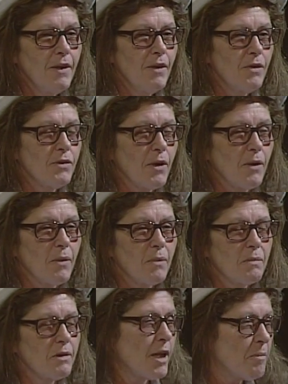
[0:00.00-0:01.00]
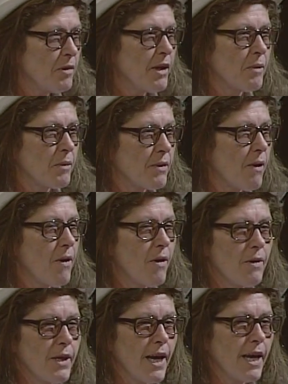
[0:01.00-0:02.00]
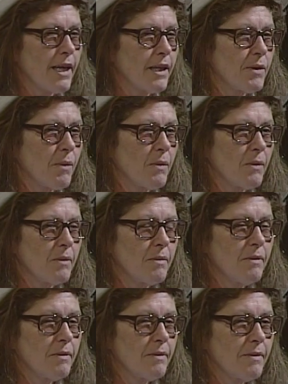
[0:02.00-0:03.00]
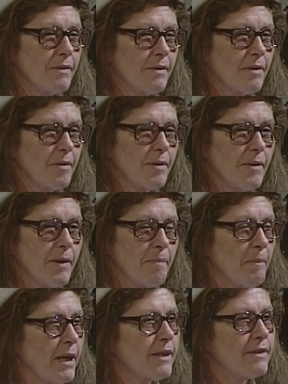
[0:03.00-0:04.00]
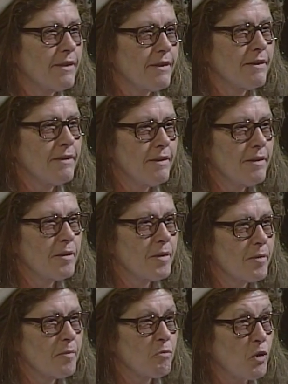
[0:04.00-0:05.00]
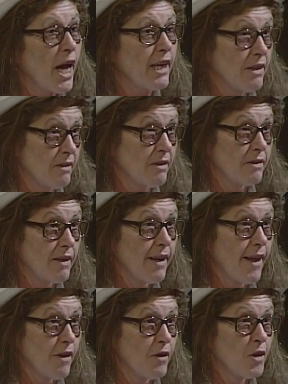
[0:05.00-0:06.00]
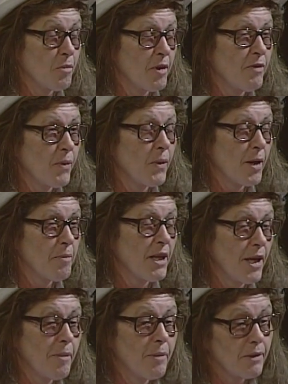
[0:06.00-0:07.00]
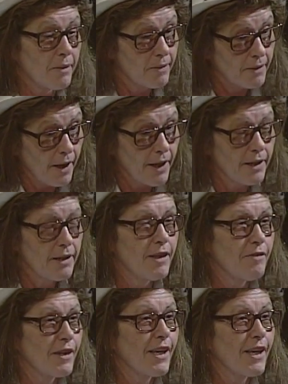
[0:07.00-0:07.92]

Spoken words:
So same thing with all the anecdotal medicine practices that I learned before I became a scientific.